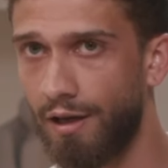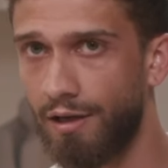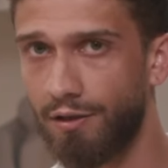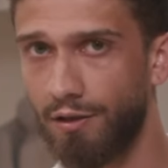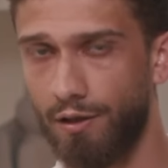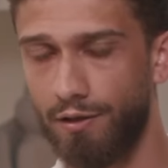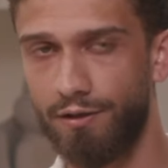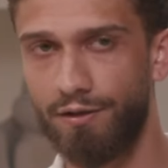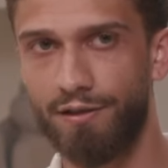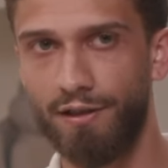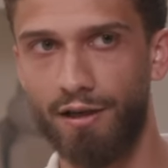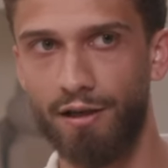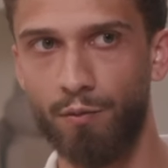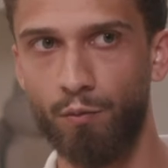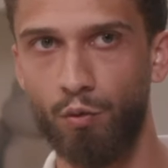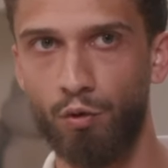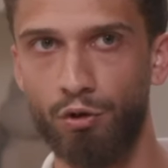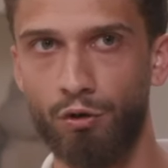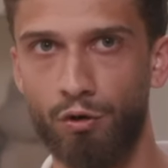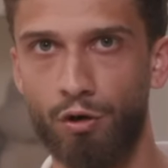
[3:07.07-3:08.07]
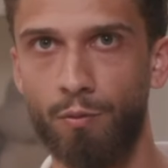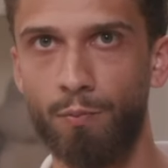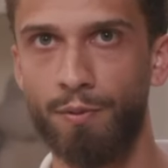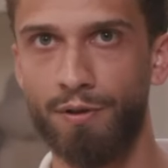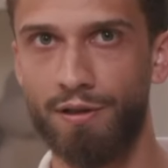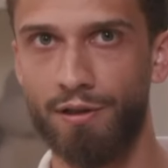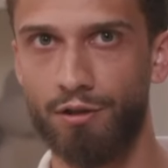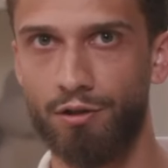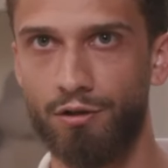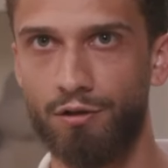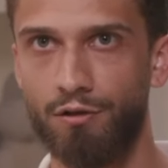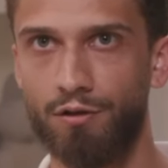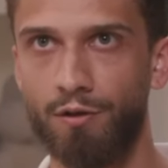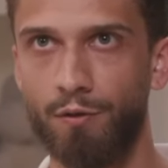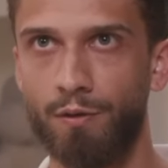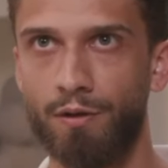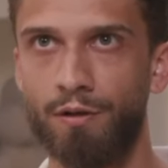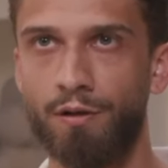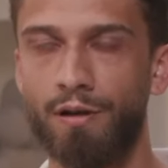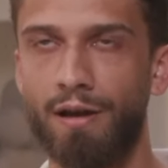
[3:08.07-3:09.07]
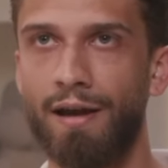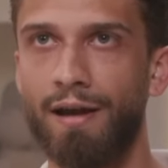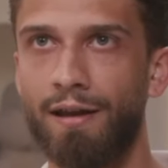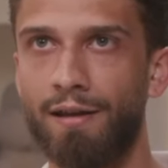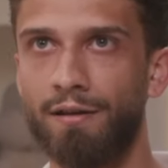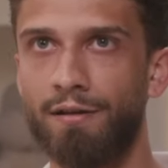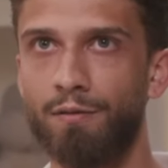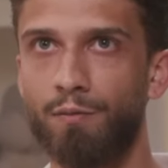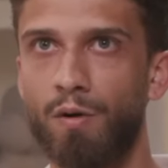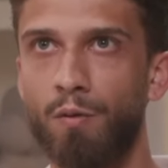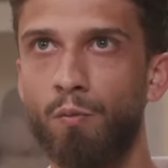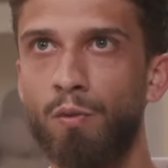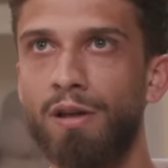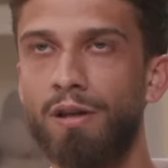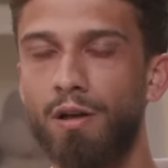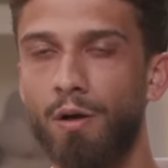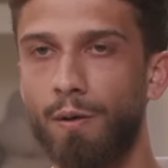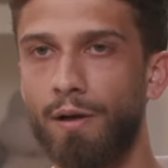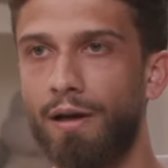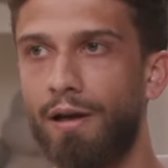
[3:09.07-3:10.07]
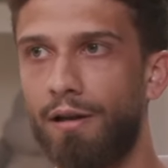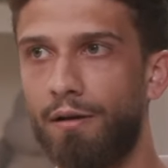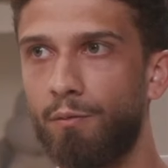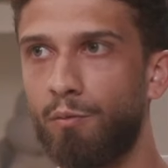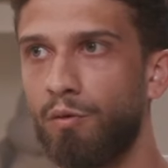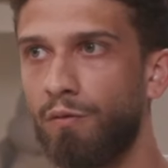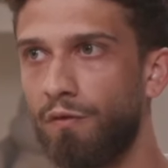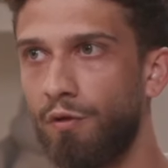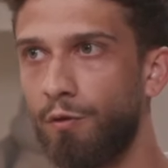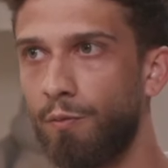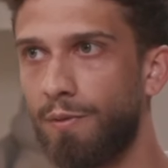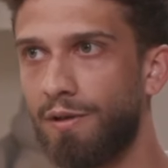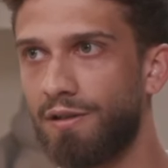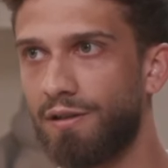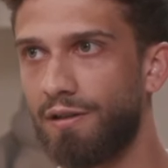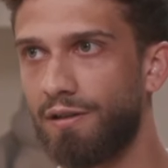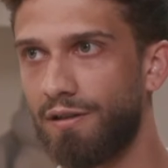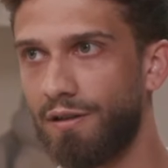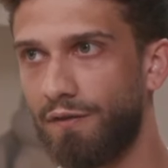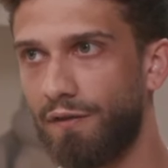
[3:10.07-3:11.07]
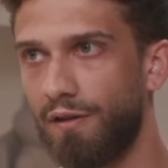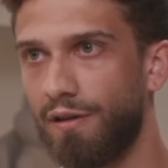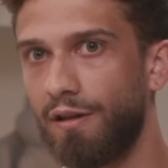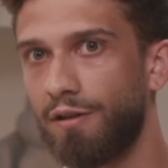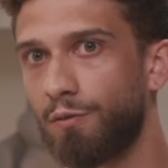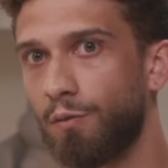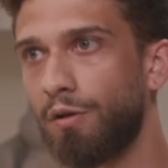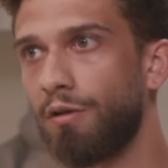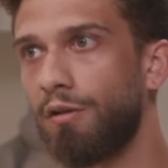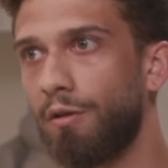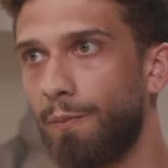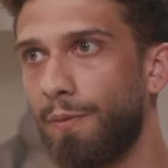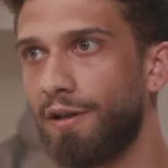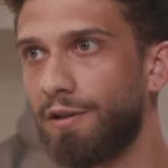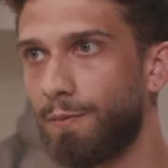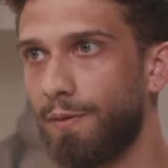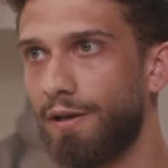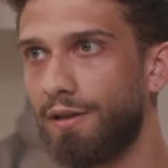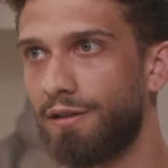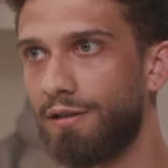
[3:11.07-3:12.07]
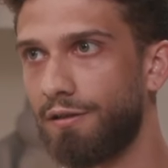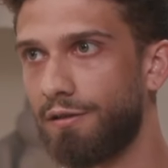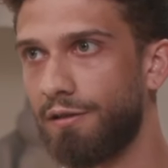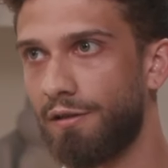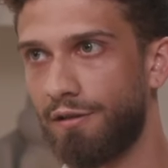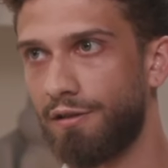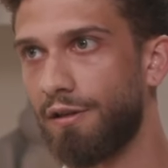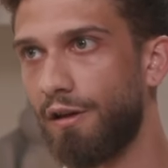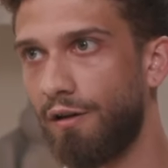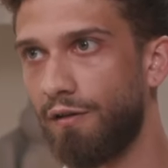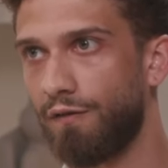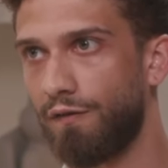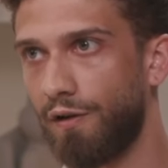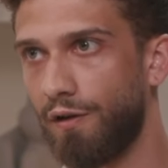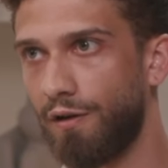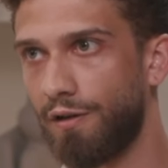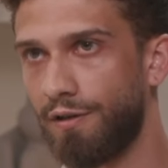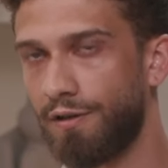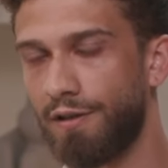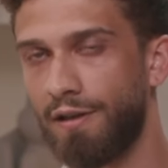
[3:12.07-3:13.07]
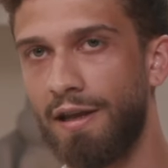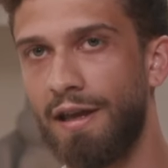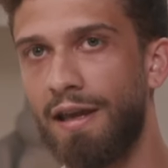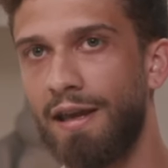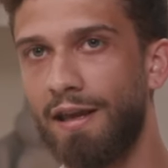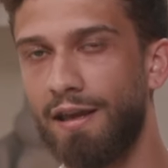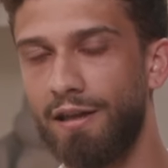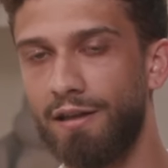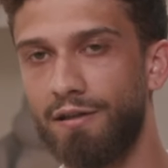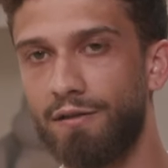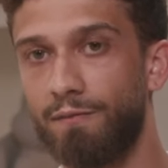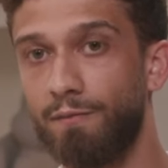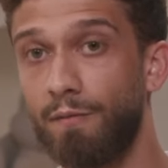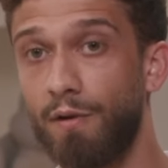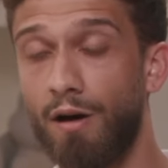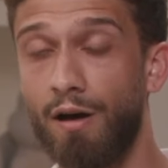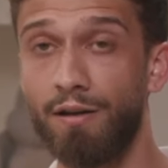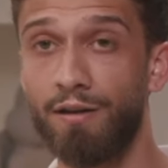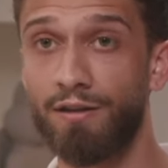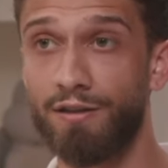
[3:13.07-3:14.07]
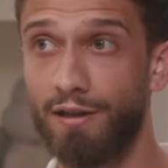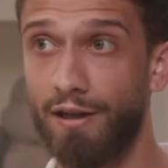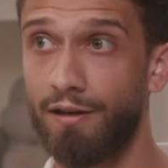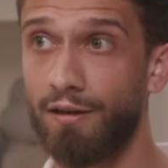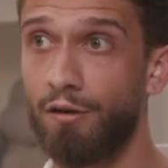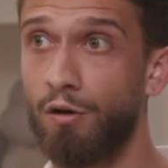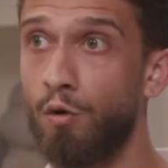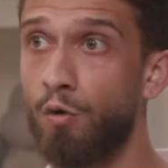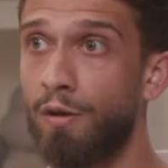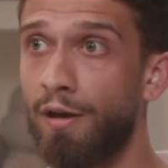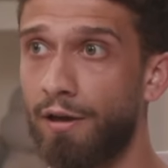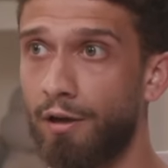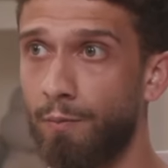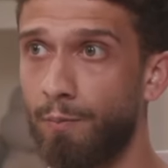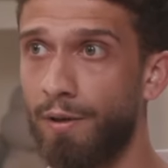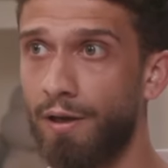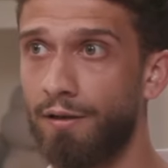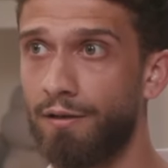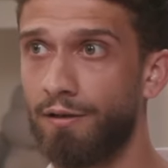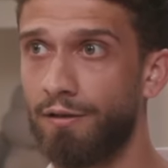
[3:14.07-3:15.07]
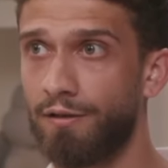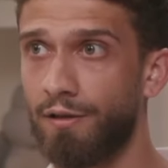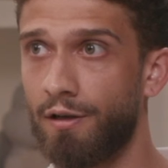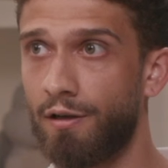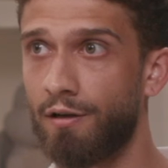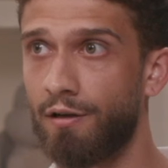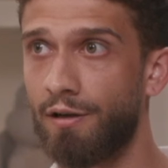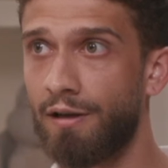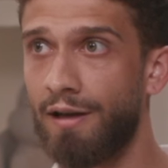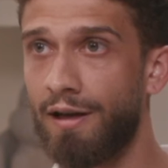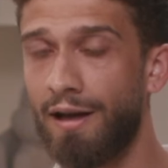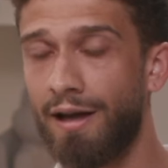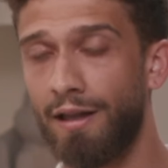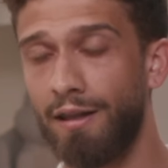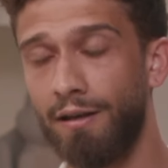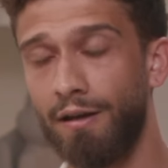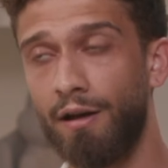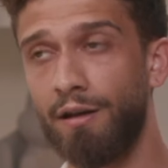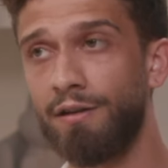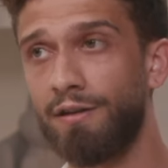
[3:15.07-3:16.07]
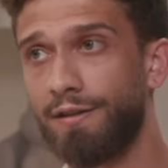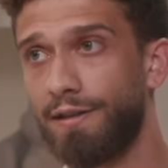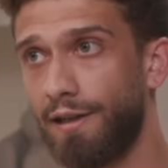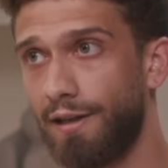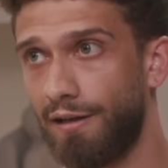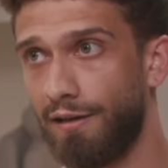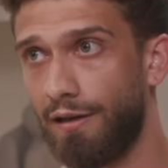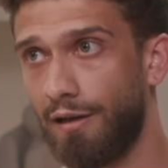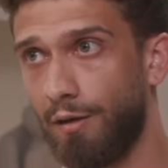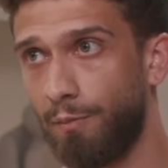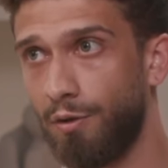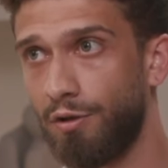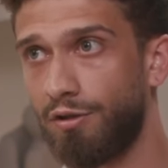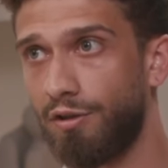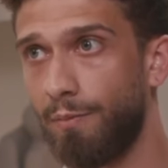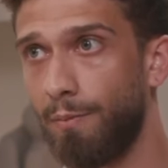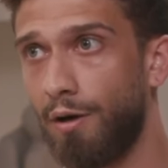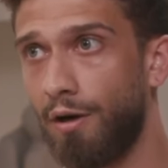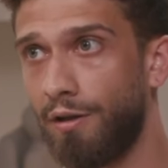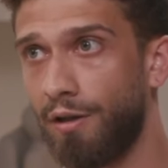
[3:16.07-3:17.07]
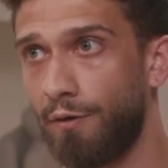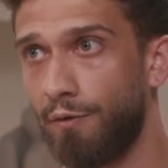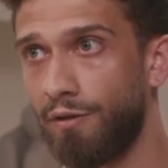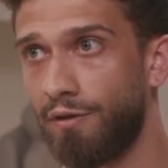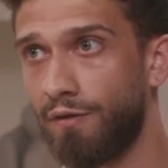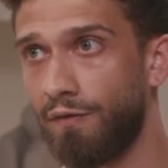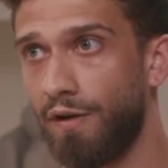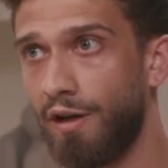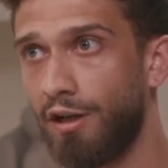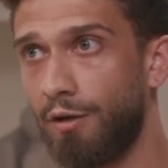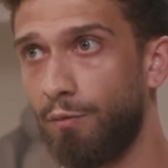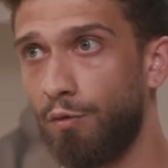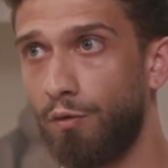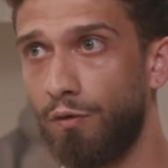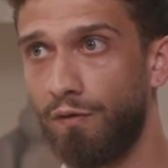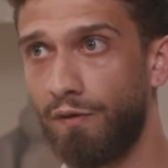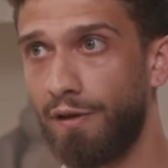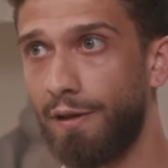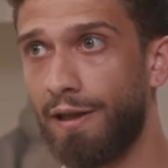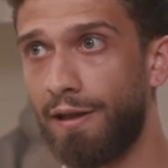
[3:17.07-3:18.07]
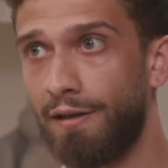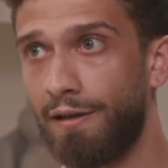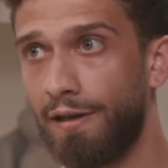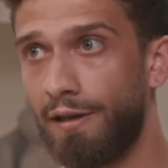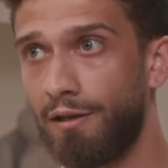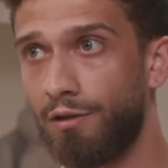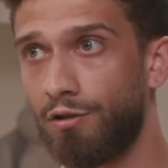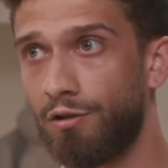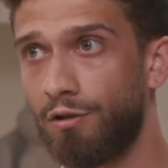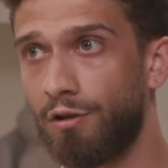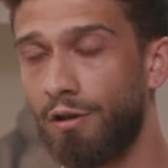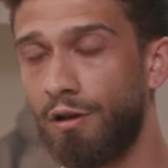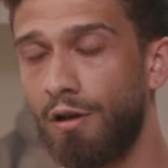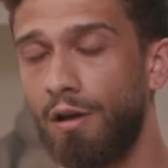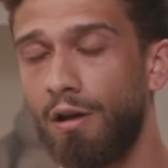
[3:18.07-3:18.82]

So understanding what your competition are doing. And when we go ahead and review a business, I think that's one of the best places to start first, is understanding who their competitors are and then understanding how much demand there is available within that niche.